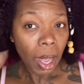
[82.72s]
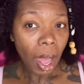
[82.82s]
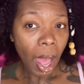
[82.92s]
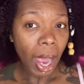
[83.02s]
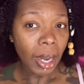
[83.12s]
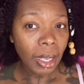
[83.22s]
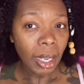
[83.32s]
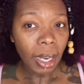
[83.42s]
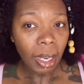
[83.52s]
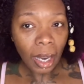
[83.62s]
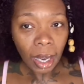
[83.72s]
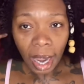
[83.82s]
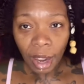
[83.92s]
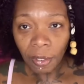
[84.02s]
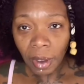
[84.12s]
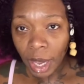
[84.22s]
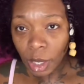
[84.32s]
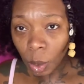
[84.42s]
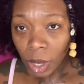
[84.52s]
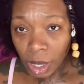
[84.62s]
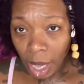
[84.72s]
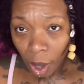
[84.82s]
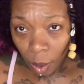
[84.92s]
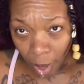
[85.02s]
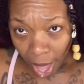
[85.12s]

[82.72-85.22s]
I did a flat twist out.